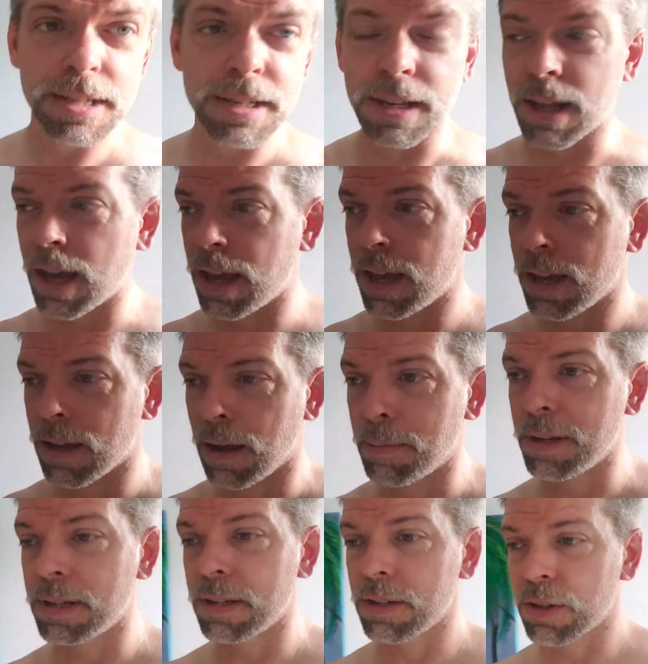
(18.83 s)
Today, I'm
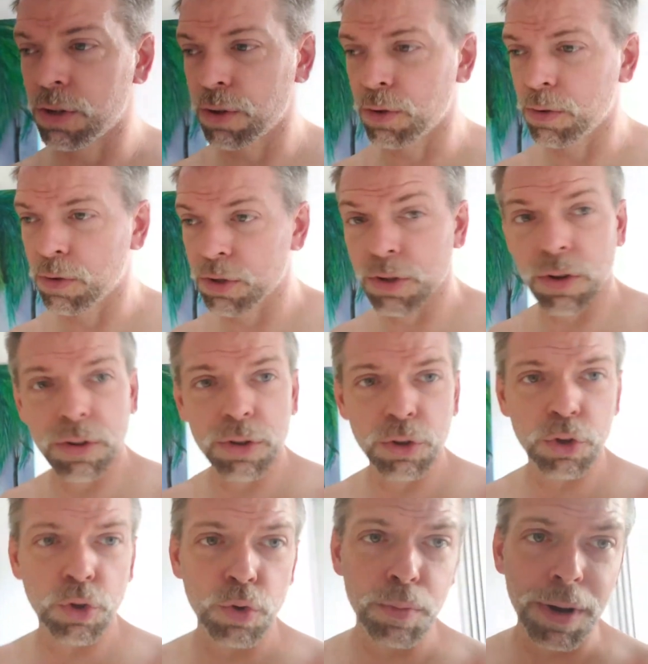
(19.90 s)
listening to Son
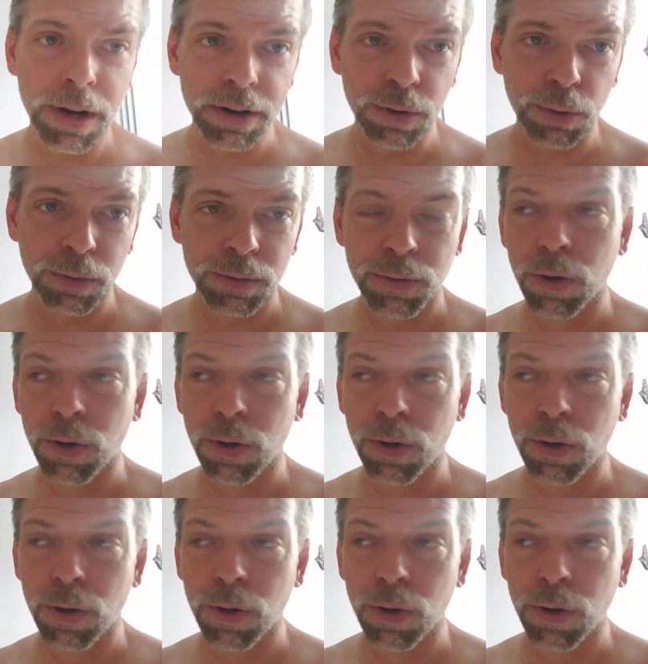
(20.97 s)
Cubano.